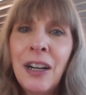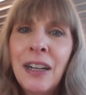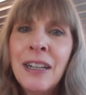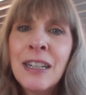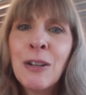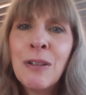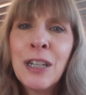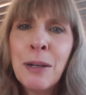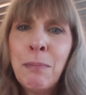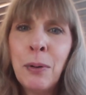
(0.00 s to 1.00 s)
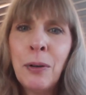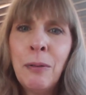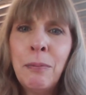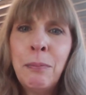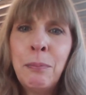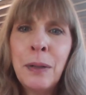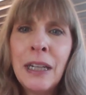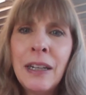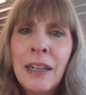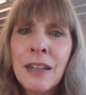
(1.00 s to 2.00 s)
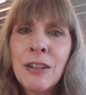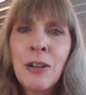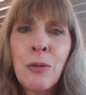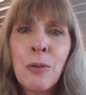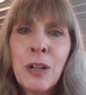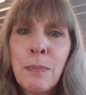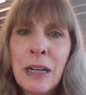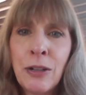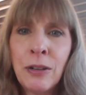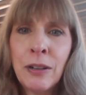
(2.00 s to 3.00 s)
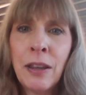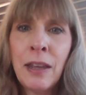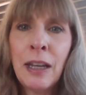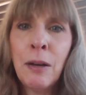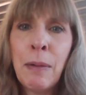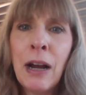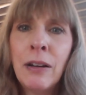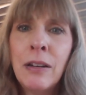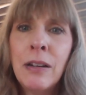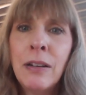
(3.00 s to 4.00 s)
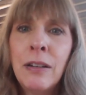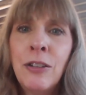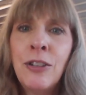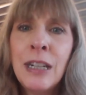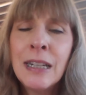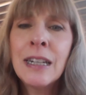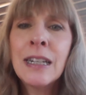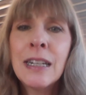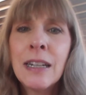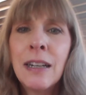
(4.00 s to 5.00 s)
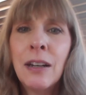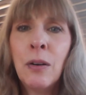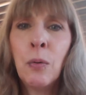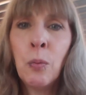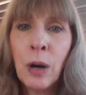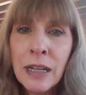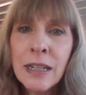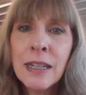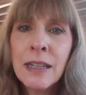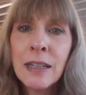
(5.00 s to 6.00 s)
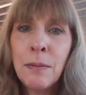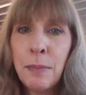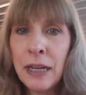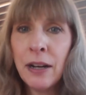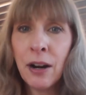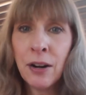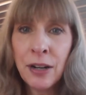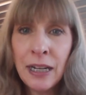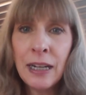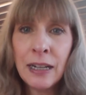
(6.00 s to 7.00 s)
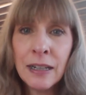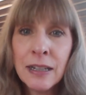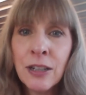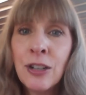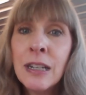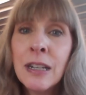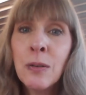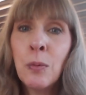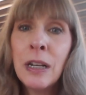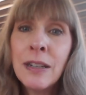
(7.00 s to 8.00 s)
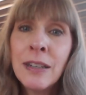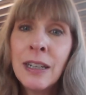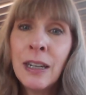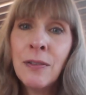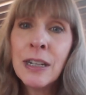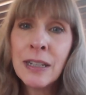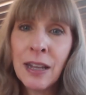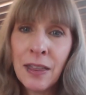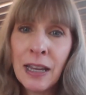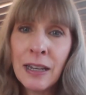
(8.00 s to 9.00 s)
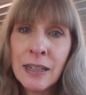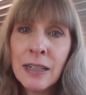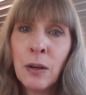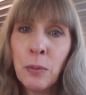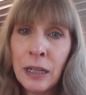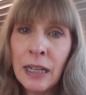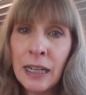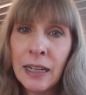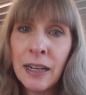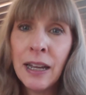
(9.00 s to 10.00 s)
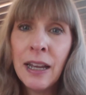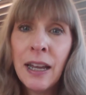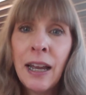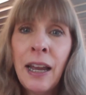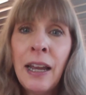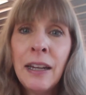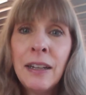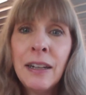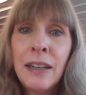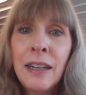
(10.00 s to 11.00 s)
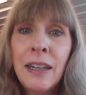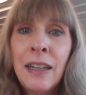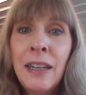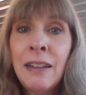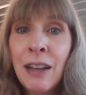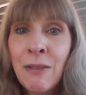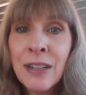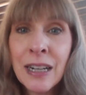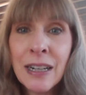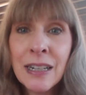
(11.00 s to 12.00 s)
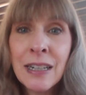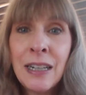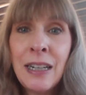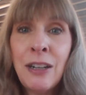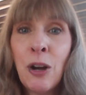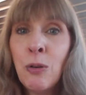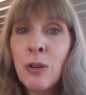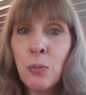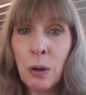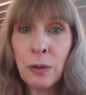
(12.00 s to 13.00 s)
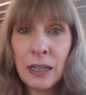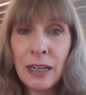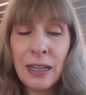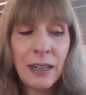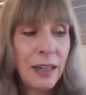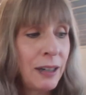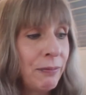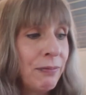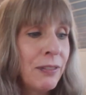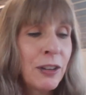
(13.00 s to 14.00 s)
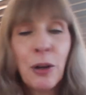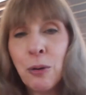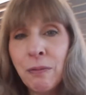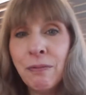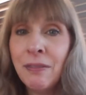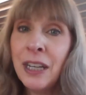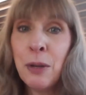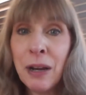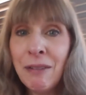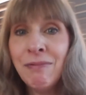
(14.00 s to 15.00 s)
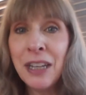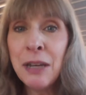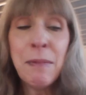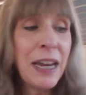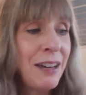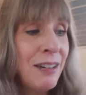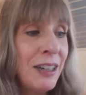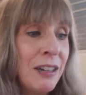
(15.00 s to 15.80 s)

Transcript: it's so simple, but it's so special to think about. Jesus wants to meet our needs. Jesus wants to give us the things that we need. And he loves us. He knows what we need. So anyway, he made